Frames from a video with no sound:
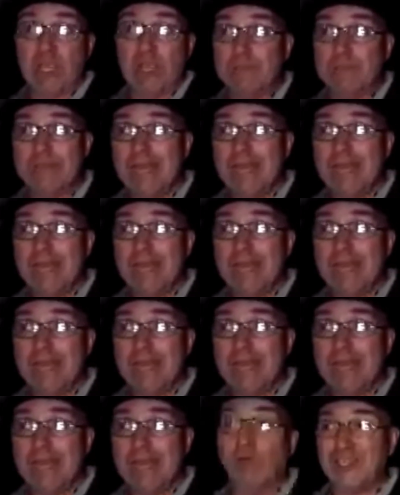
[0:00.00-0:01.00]
I didn't know if I could
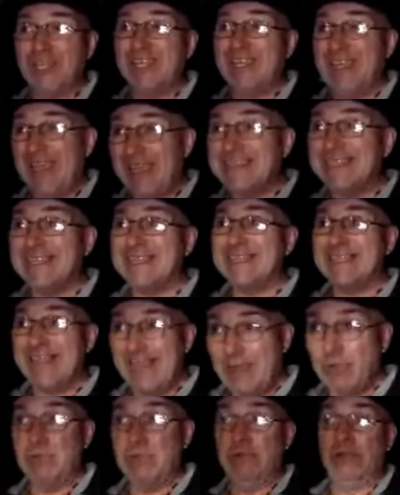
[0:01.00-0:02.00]
actually get it
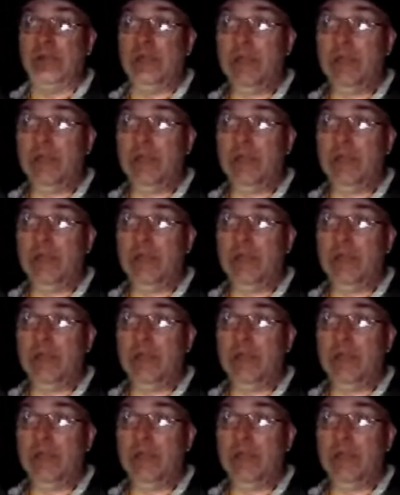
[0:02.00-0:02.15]
down,